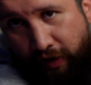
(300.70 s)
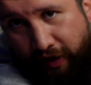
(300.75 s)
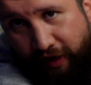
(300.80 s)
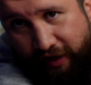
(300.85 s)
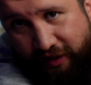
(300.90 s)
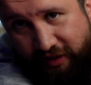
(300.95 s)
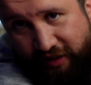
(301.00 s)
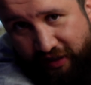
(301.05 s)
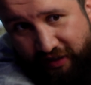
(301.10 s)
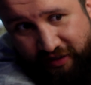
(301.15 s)

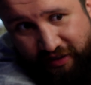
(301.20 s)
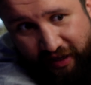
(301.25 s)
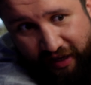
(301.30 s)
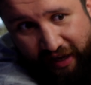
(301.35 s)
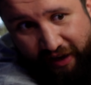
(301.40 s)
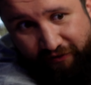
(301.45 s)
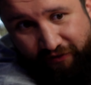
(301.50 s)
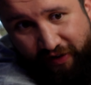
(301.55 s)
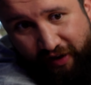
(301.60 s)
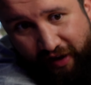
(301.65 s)
It's a
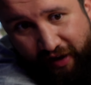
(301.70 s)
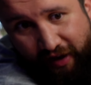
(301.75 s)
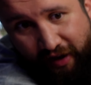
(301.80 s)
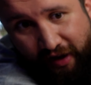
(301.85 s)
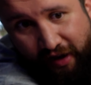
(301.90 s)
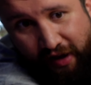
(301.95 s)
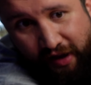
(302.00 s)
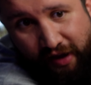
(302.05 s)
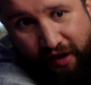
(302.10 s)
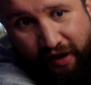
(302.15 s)
heavy
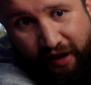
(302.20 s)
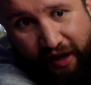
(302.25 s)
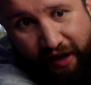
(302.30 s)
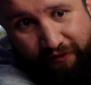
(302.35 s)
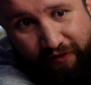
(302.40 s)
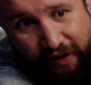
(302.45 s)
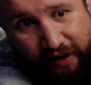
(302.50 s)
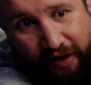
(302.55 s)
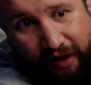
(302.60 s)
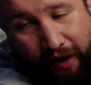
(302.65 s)

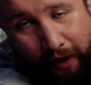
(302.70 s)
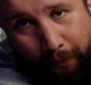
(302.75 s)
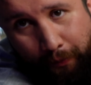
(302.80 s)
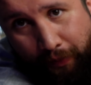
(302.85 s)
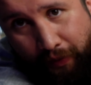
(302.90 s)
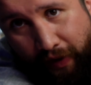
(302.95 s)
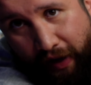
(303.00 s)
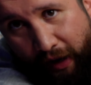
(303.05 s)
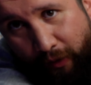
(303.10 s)
cup.